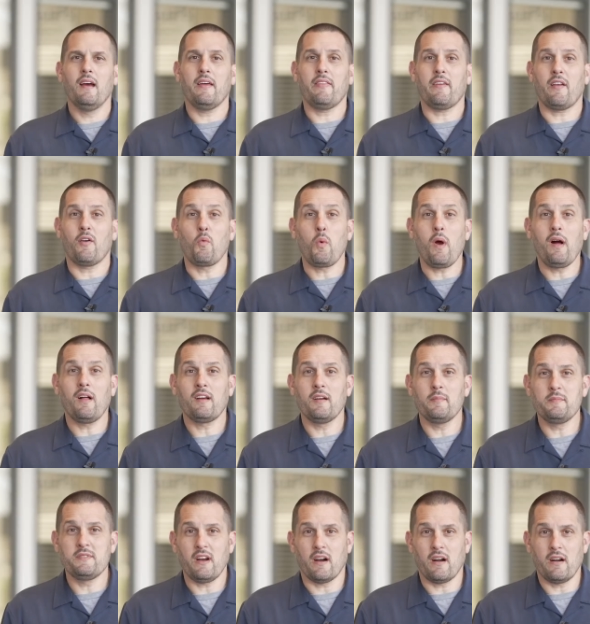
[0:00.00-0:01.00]
there,
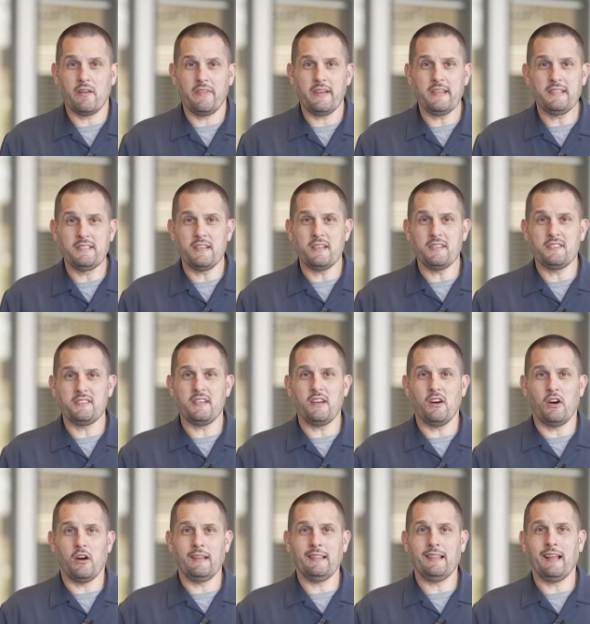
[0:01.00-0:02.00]
welcome to RVCC
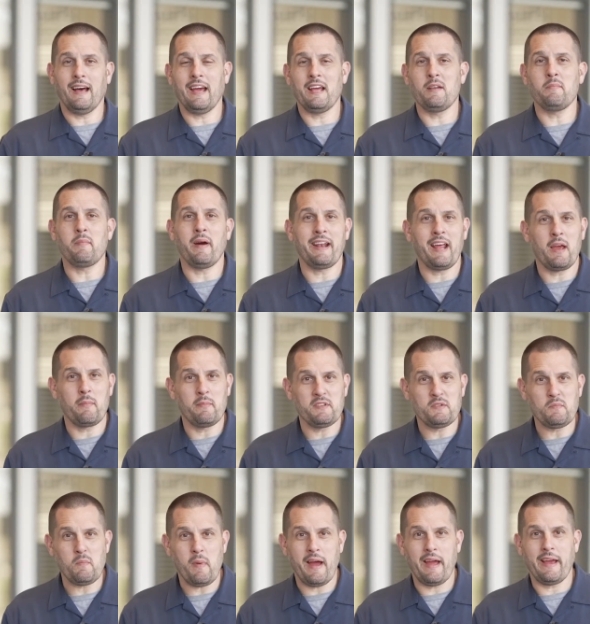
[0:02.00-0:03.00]
Online. My name is
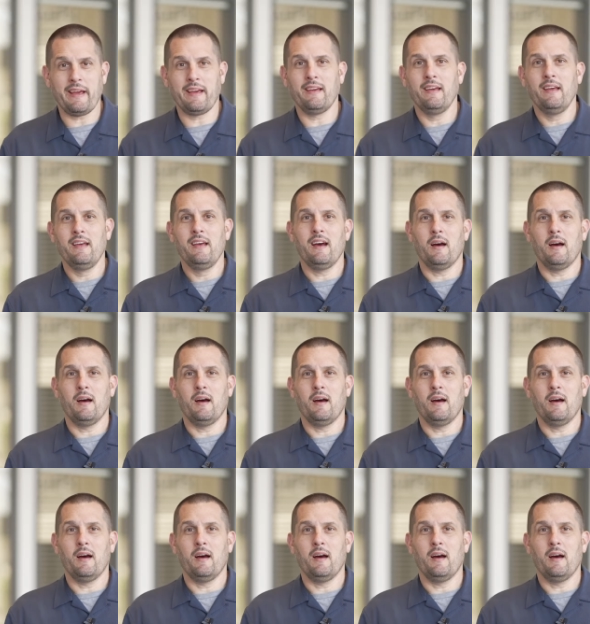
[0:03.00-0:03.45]
Mike.